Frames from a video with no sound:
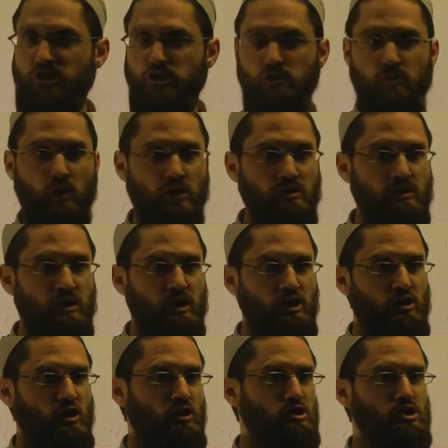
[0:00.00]
you want.
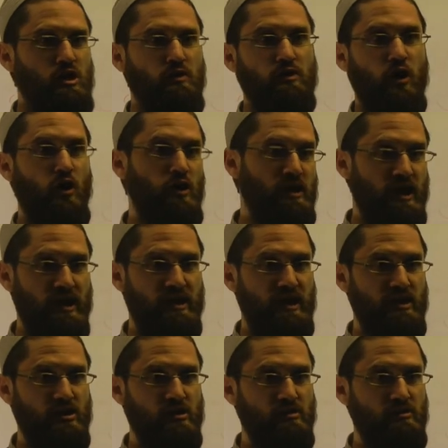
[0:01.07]
You can't just go on holiday,
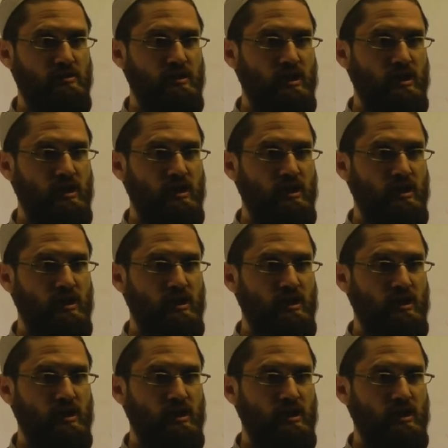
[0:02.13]
can you?